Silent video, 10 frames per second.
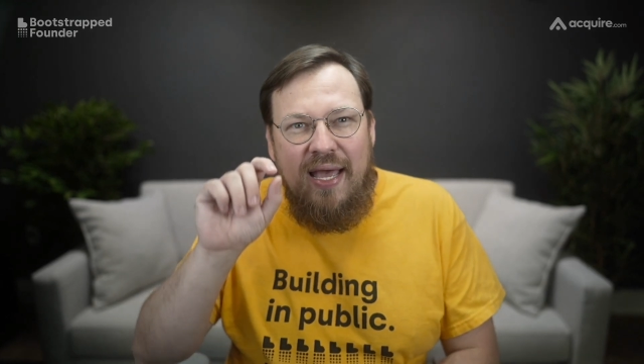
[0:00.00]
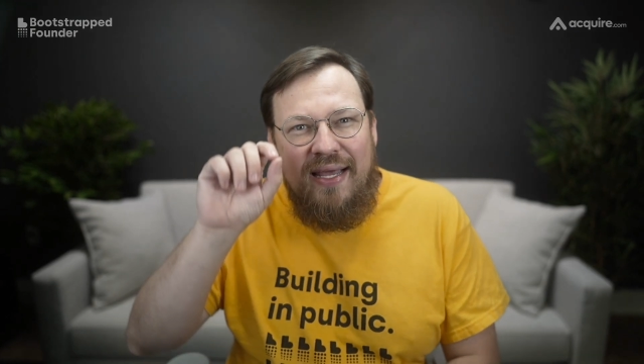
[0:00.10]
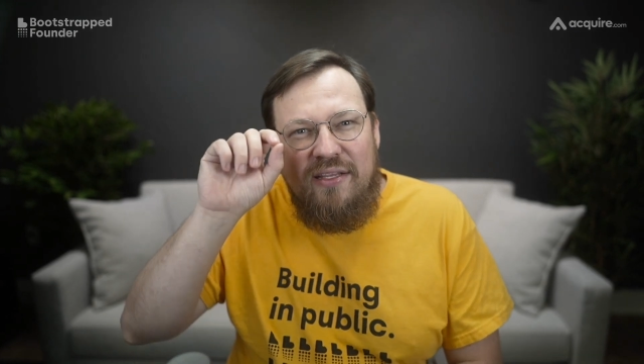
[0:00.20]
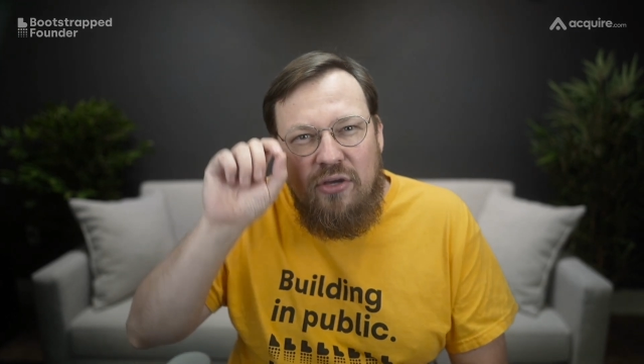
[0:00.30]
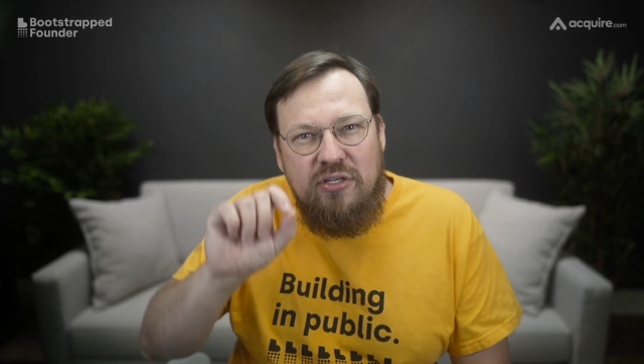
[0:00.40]
And
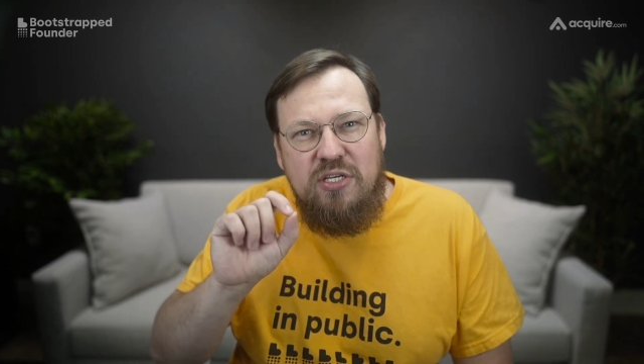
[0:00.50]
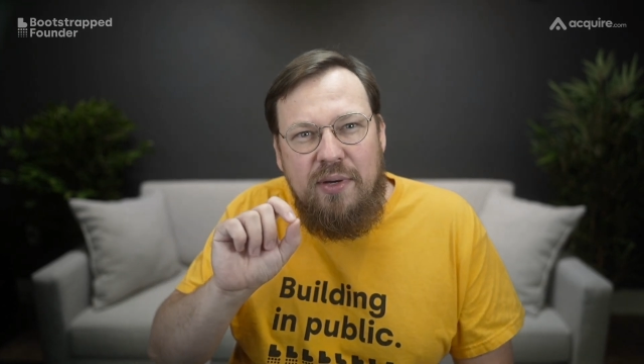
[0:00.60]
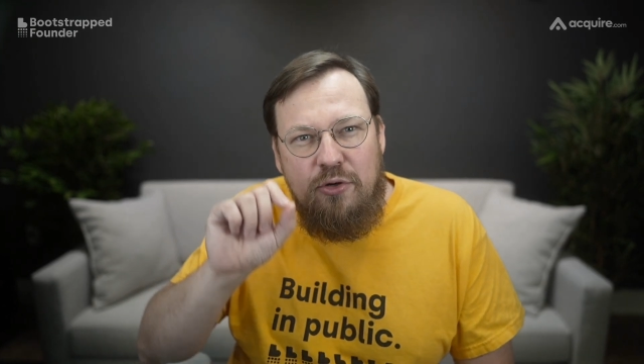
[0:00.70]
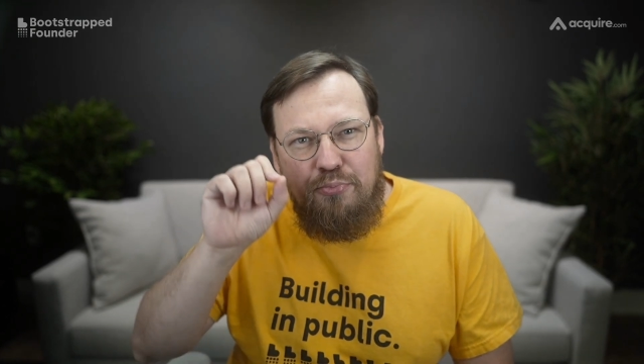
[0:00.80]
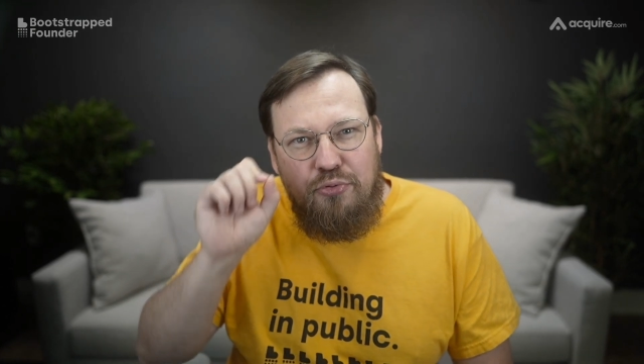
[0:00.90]
it talks
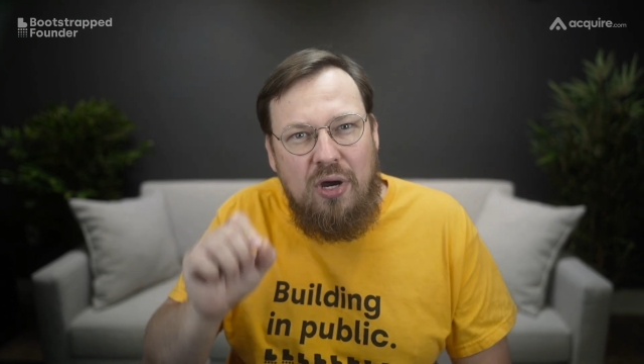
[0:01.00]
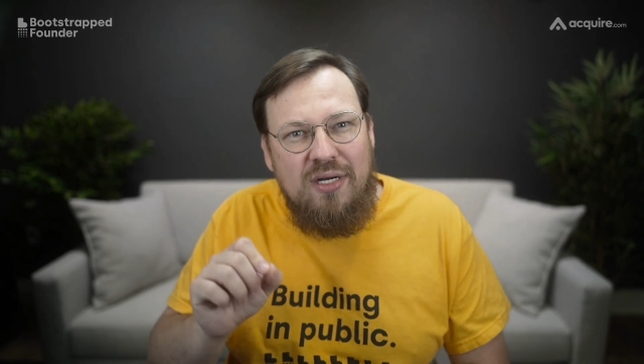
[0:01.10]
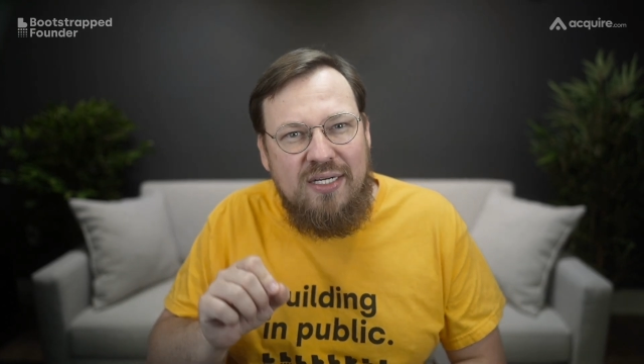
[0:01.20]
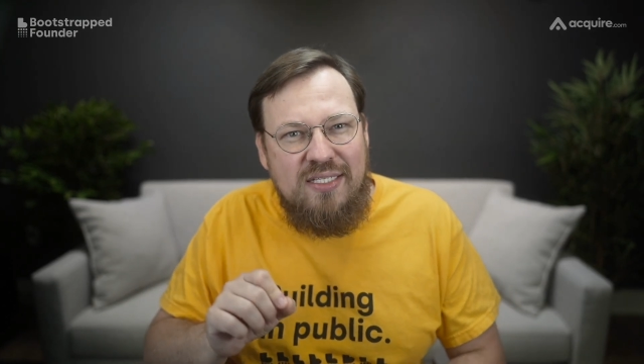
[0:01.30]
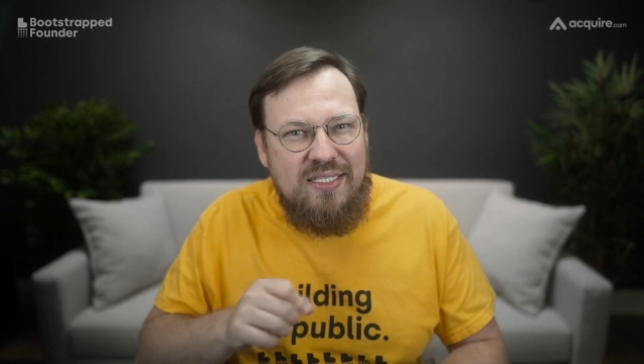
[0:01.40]
about
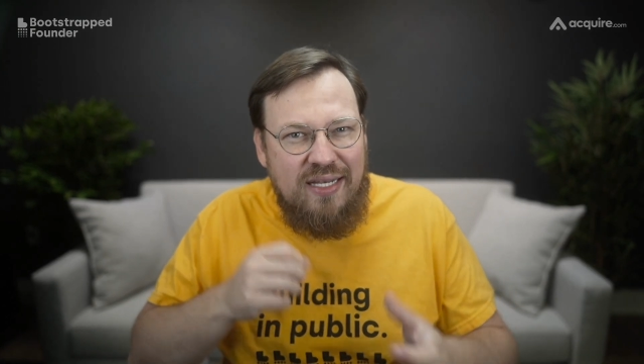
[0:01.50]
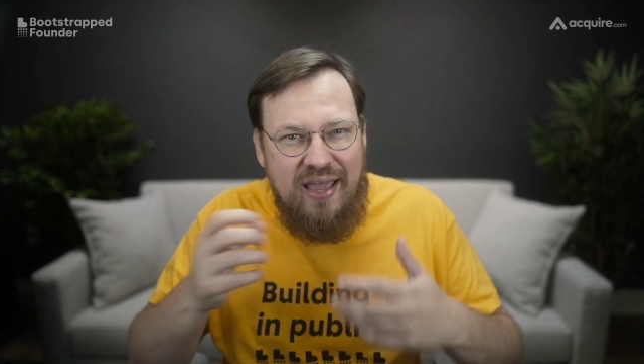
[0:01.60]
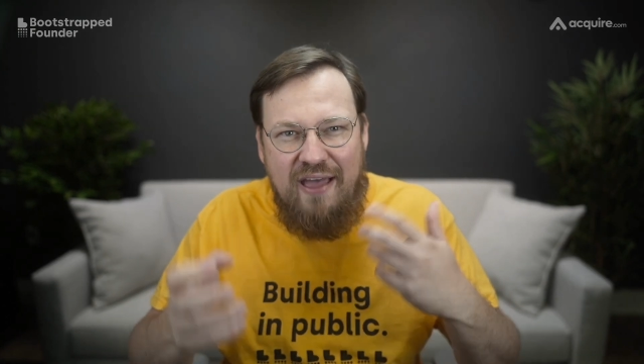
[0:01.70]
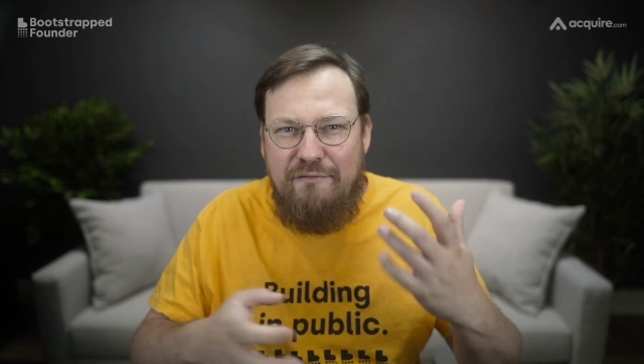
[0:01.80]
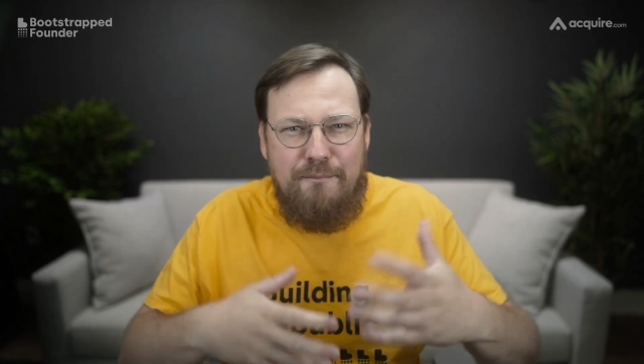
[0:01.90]
products that
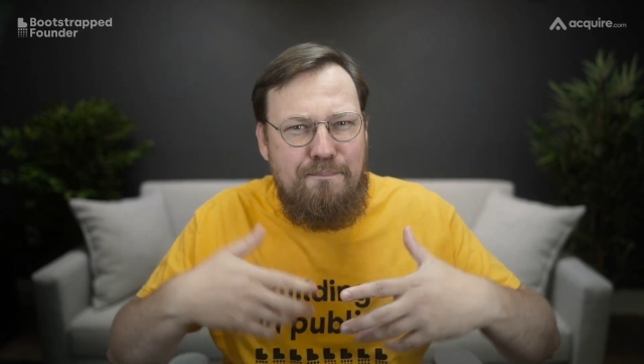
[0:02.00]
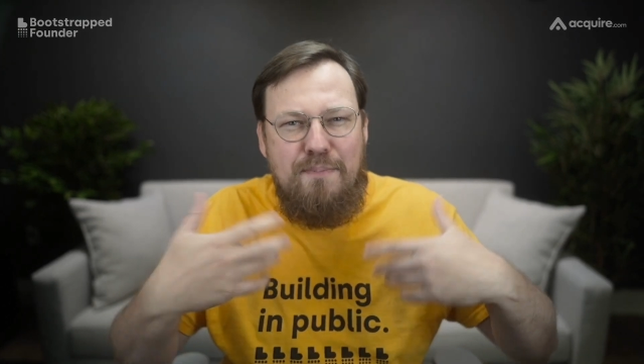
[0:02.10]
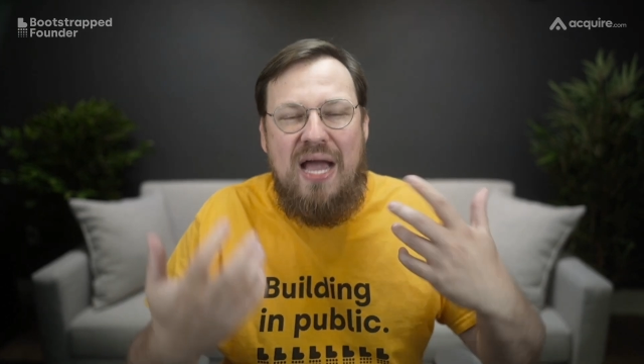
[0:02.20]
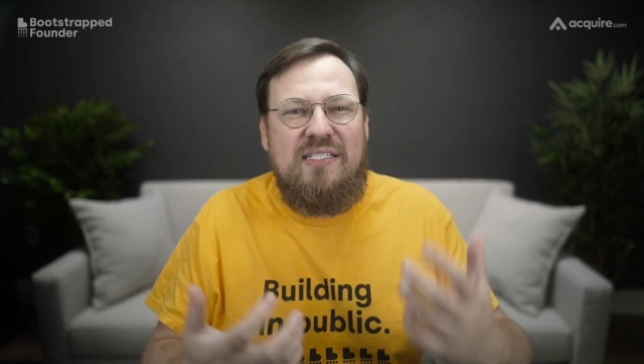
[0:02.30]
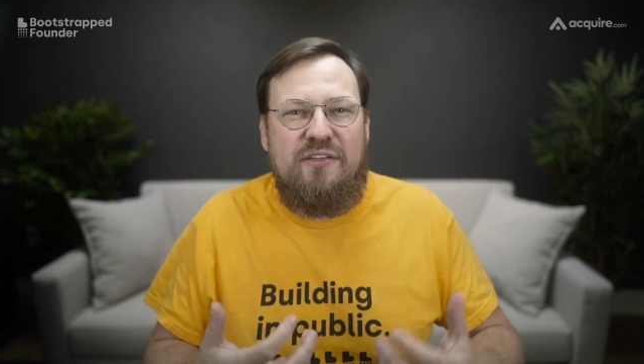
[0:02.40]
have
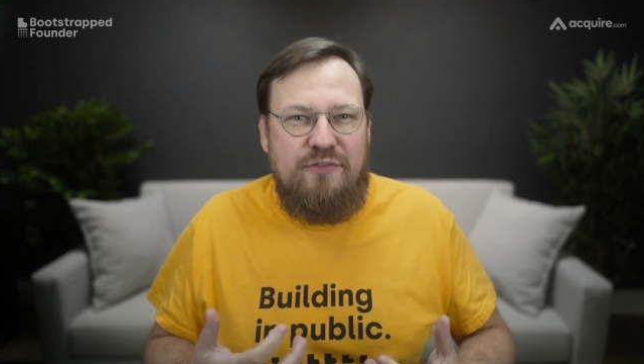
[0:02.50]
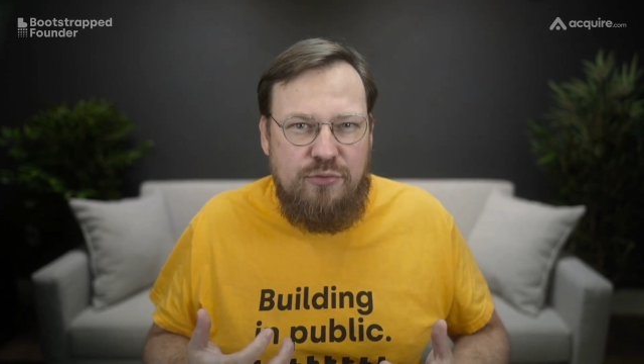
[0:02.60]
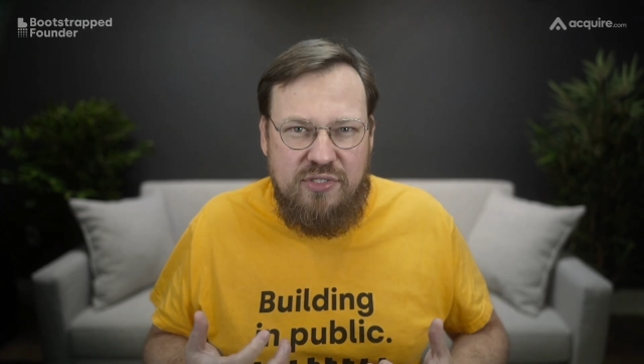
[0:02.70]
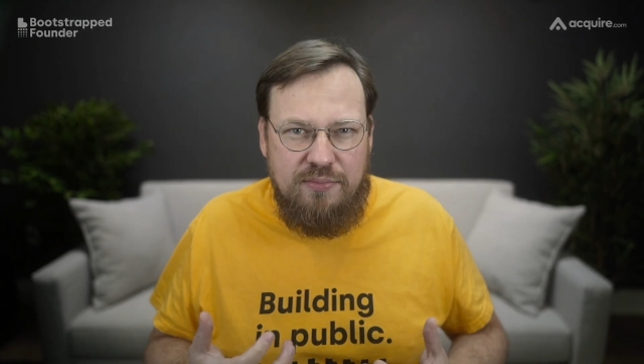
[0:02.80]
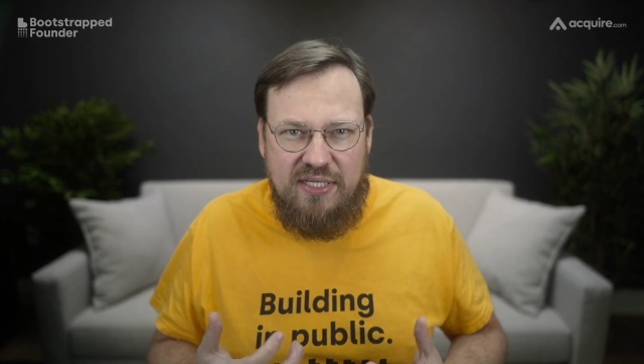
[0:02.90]
massive
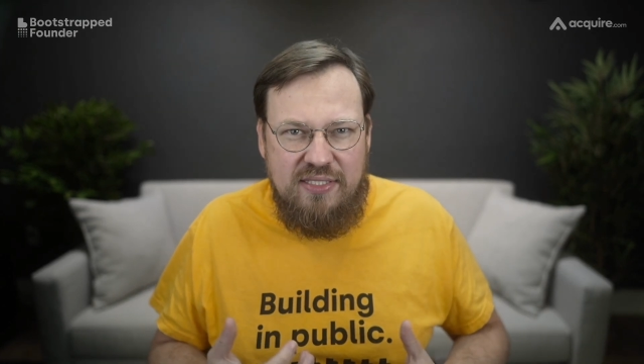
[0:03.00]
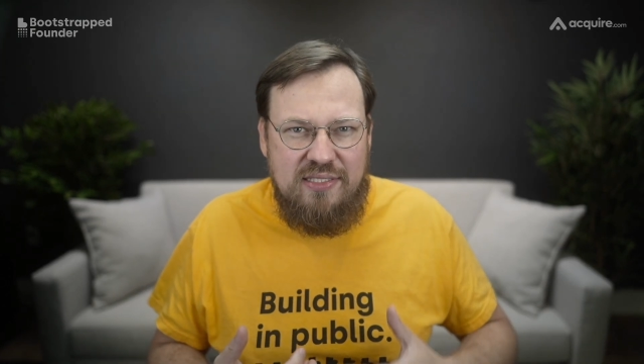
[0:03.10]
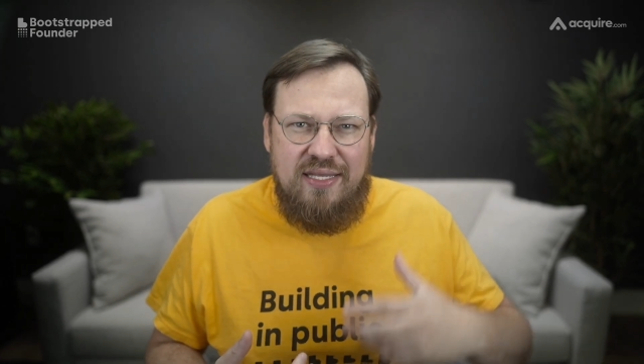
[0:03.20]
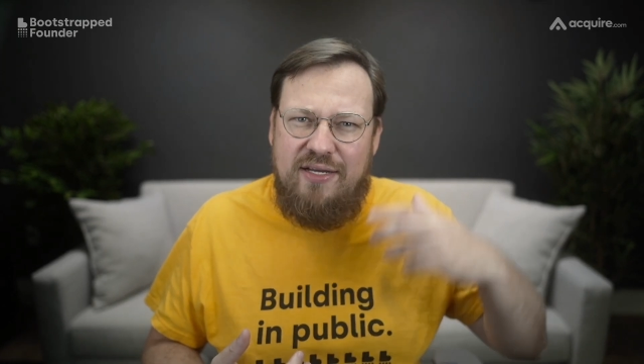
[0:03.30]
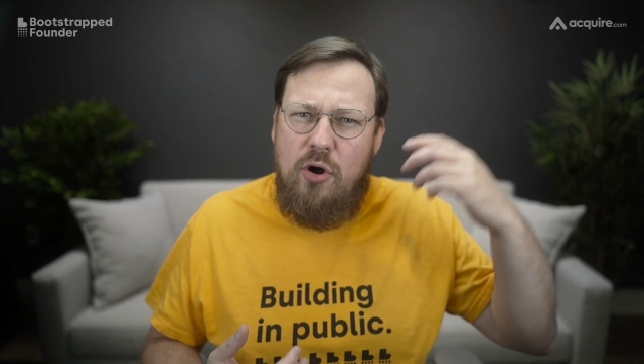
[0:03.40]
user bases,
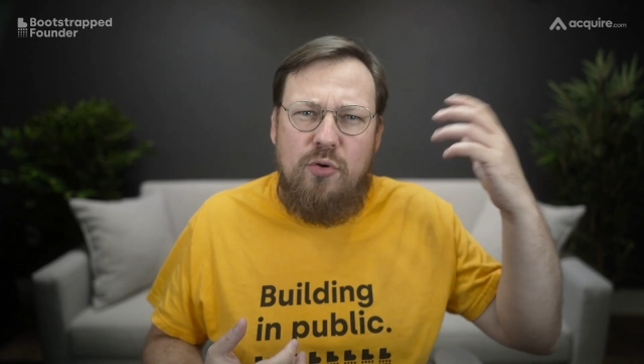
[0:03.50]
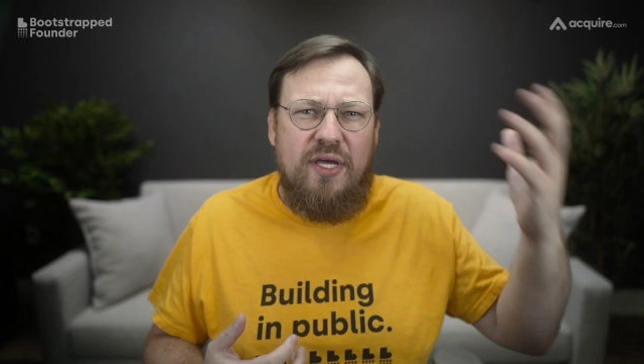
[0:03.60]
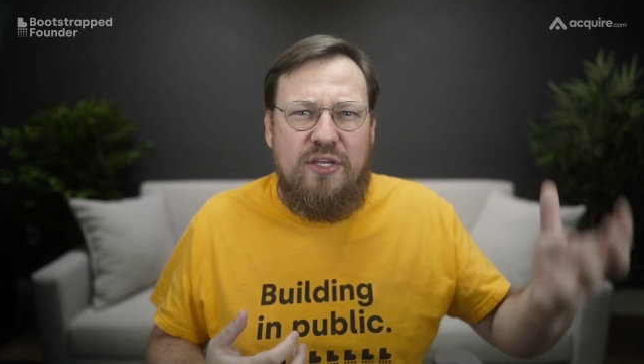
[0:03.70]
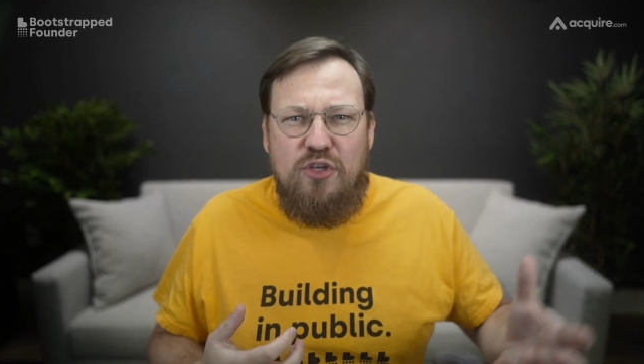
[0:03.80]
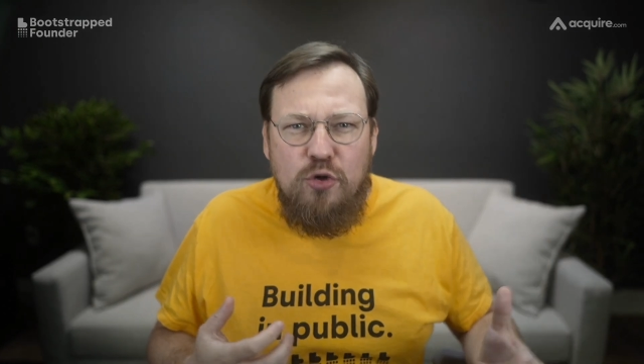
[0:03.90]
like
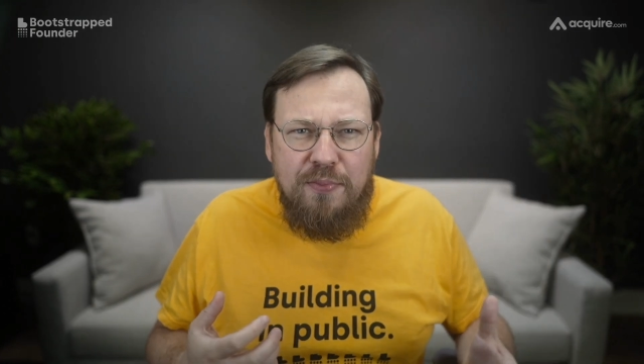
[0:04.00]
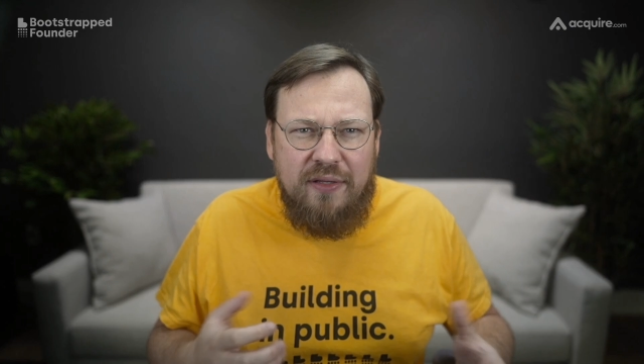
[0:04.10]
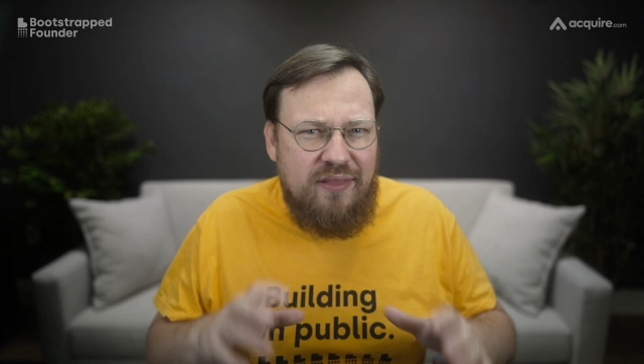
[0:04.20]
OkCupid.